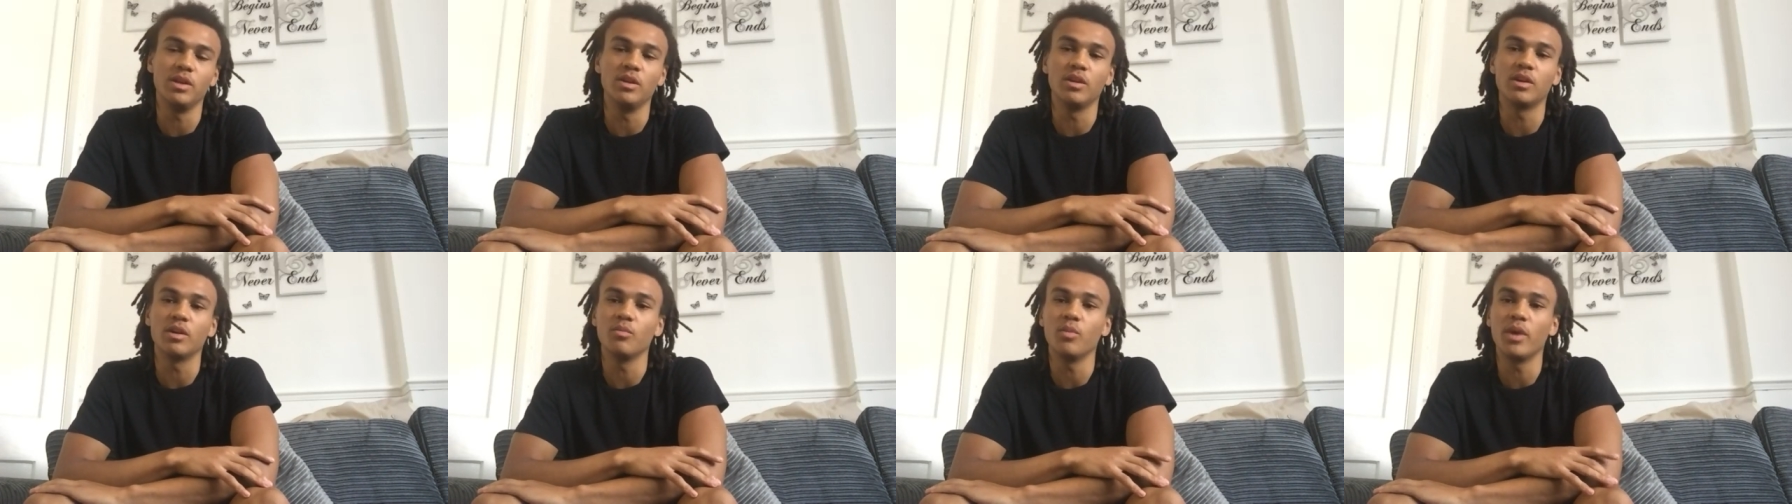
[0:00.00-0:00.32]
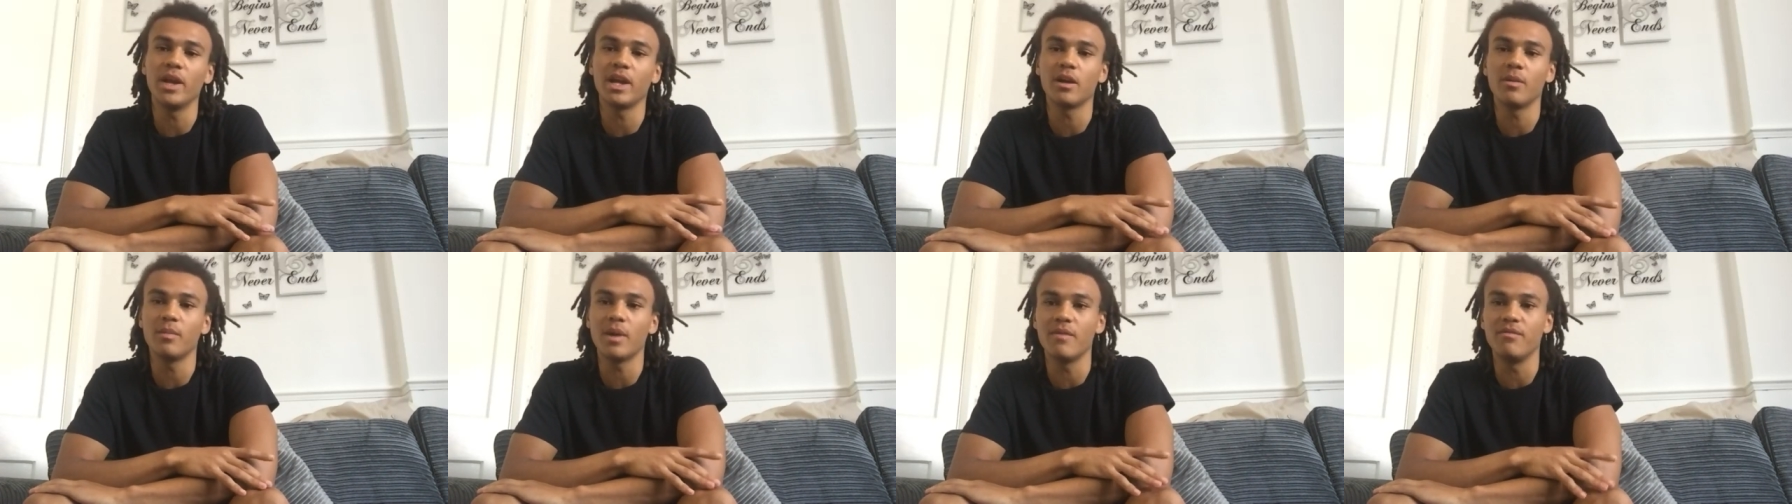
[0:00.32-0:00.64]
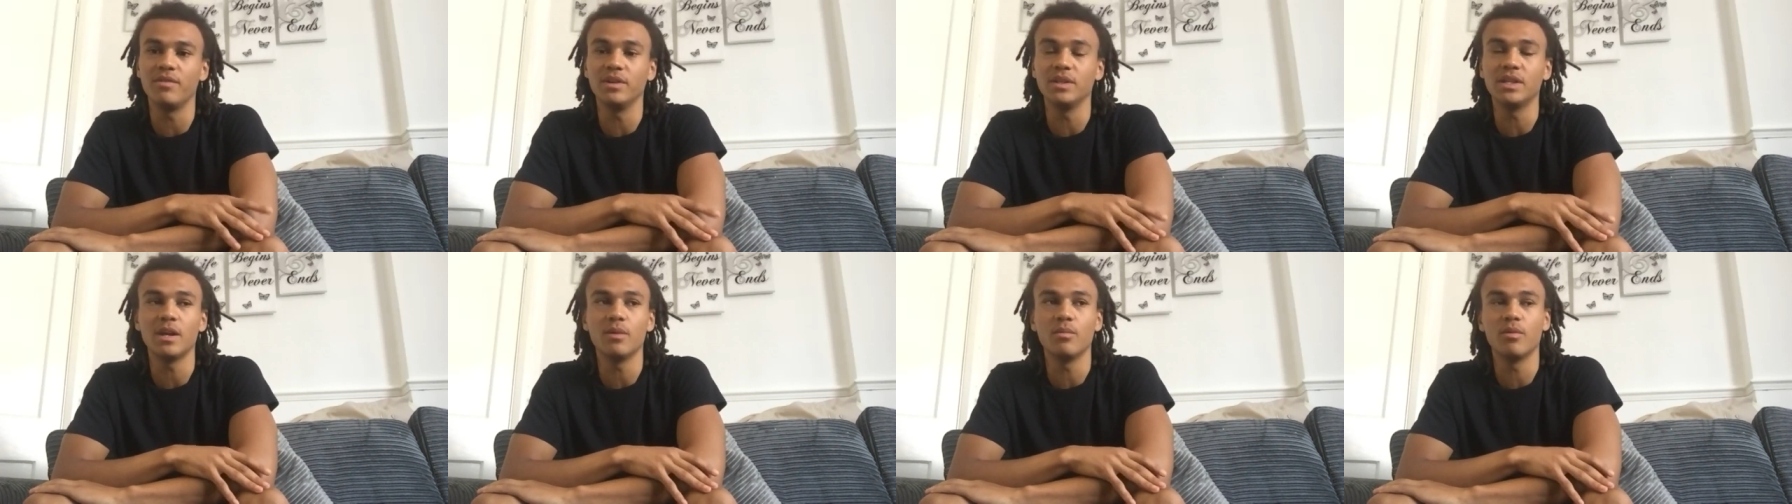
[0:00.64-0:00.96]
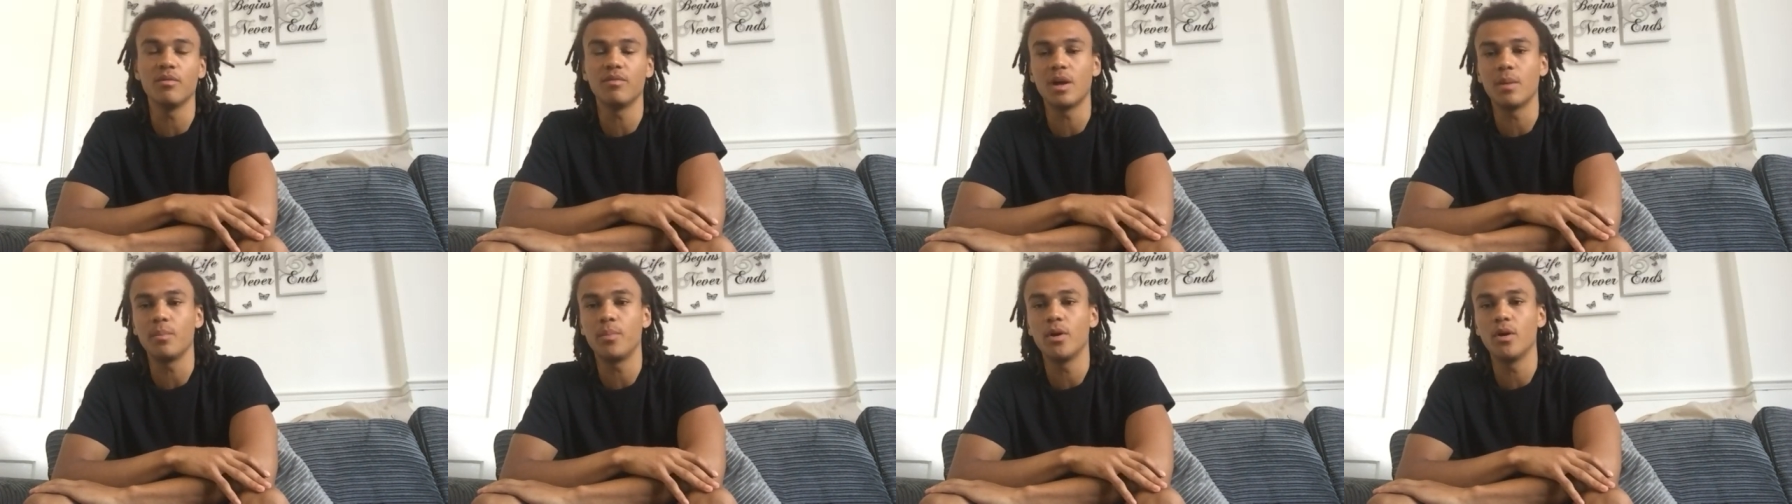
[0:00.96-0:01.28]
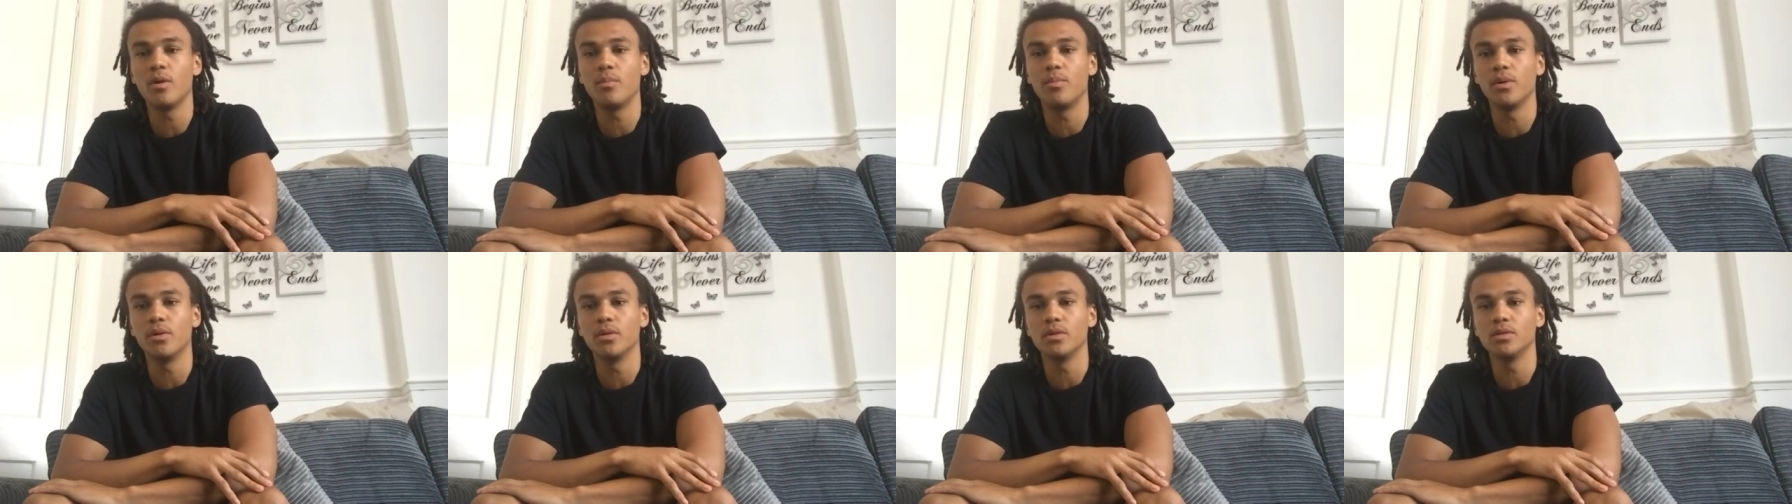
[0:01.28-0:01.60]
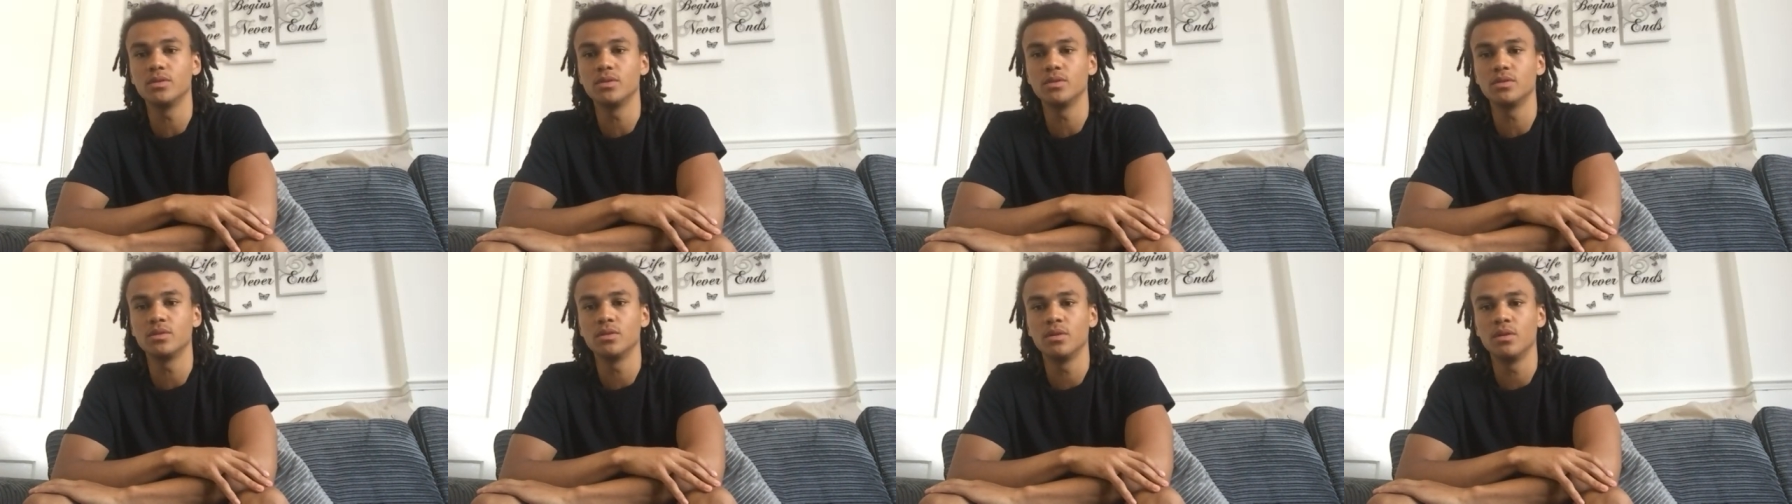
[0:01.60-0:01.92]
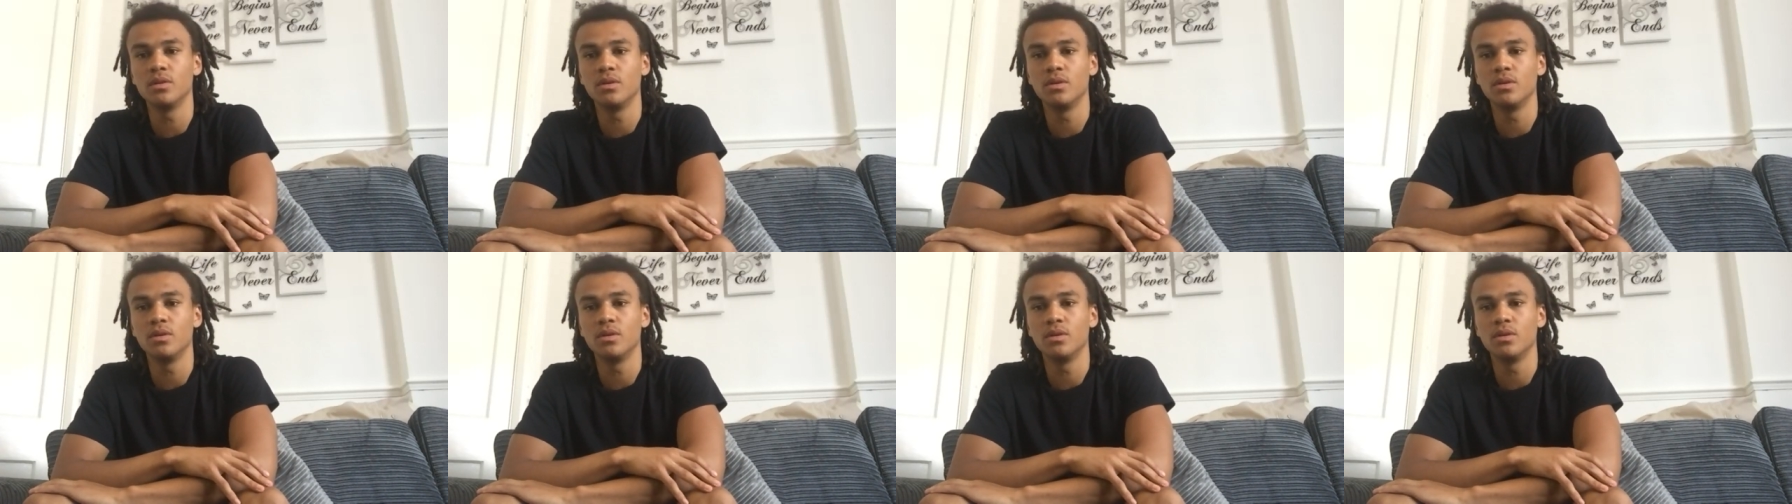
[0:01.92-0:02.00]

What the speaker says: You can wake up every day with that purpose